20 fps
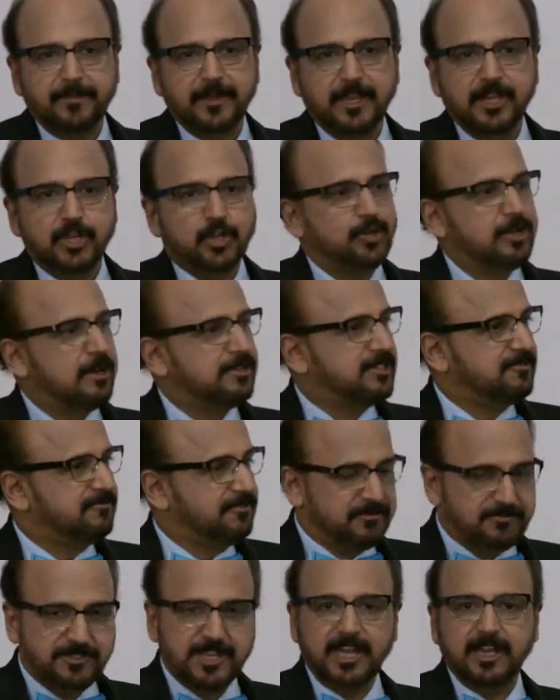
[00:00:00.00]
In two thousand
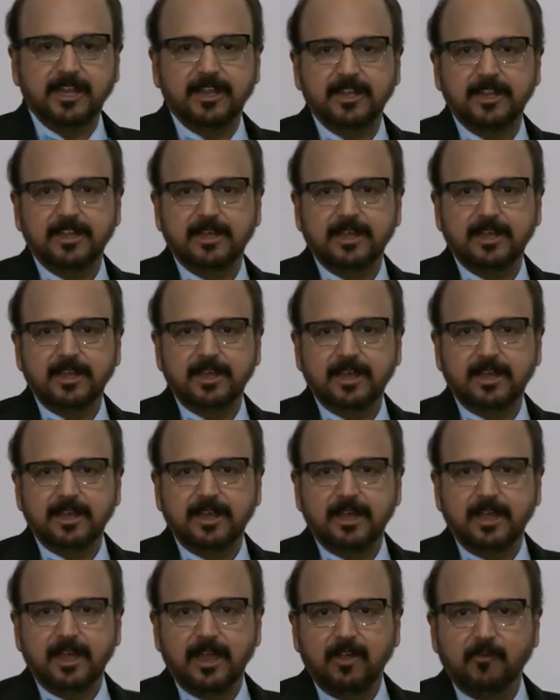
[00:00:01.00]
fifteen,
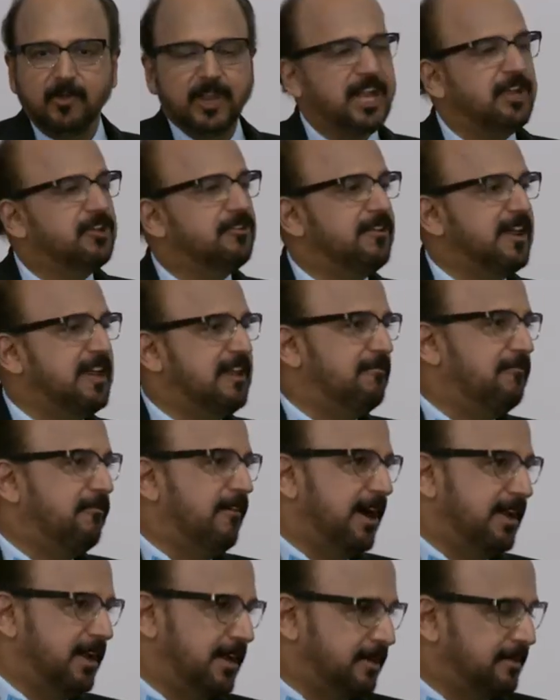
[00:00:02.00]
we need to
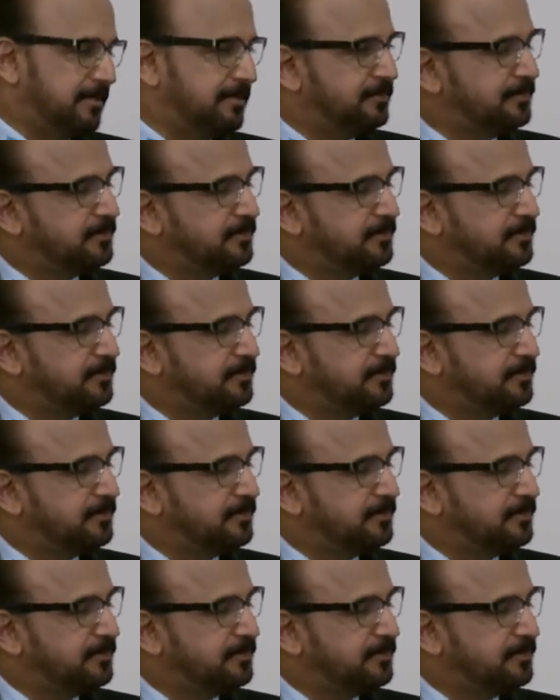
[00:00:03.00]
redefine it.